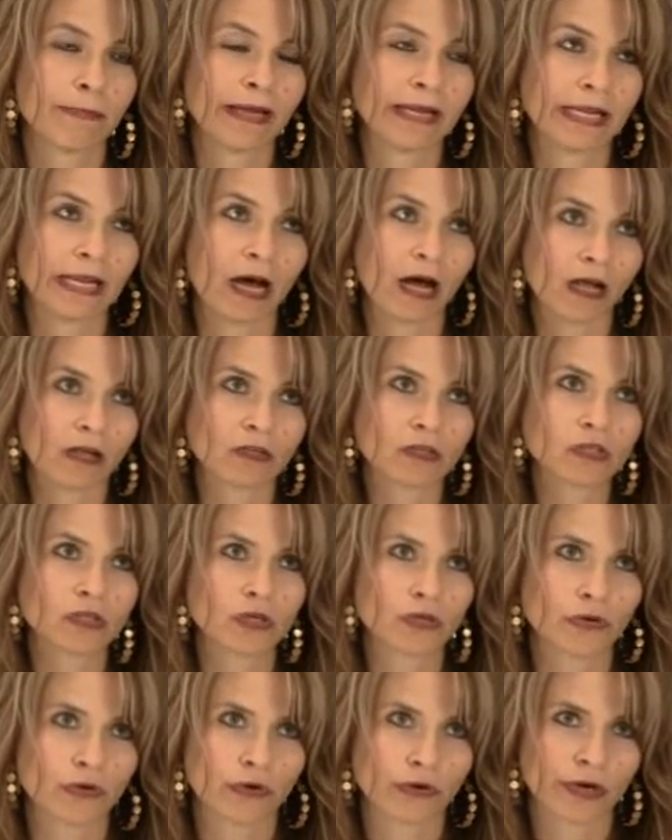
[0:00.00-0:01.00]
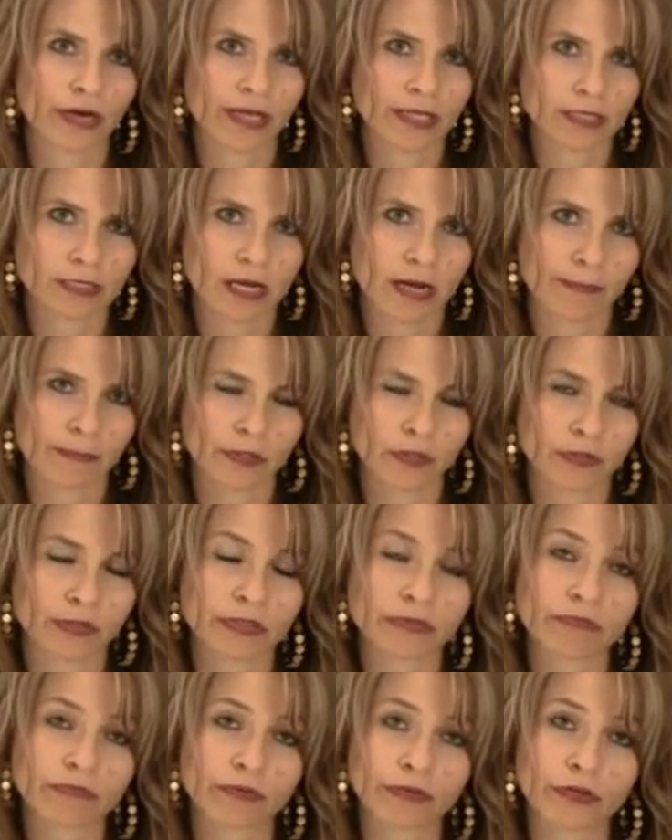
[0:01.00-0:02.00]
but it also creates an
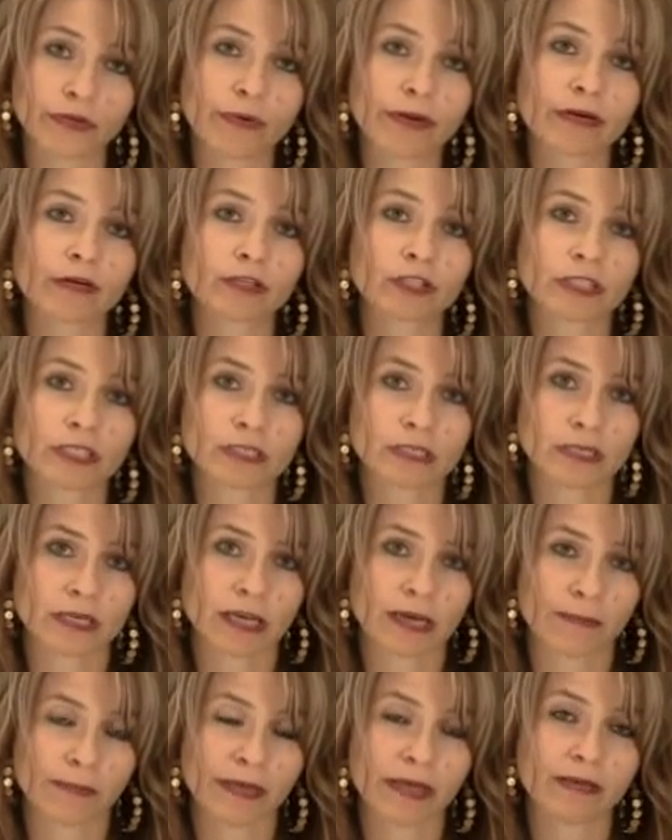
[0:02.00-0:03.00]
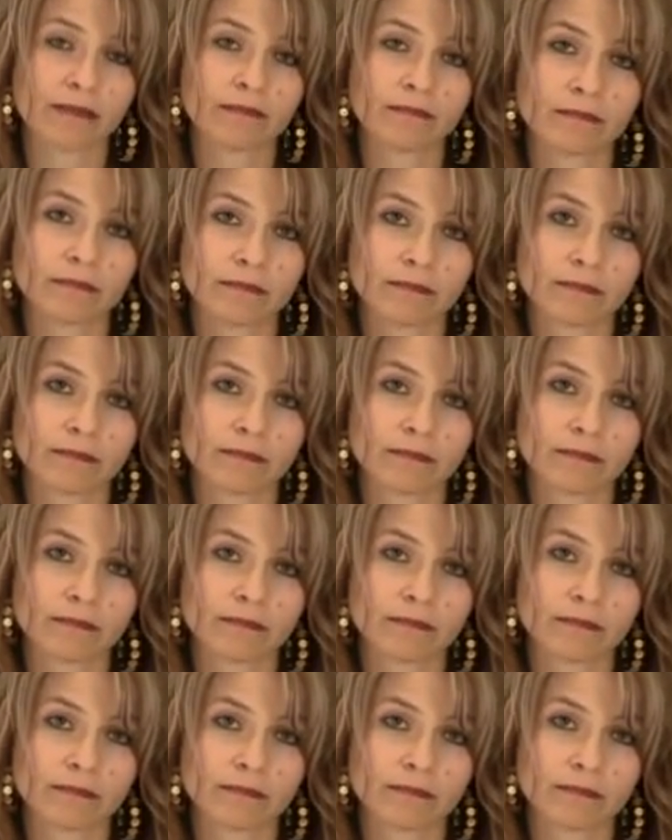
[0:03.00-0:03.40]
opportunity for new energies to come in.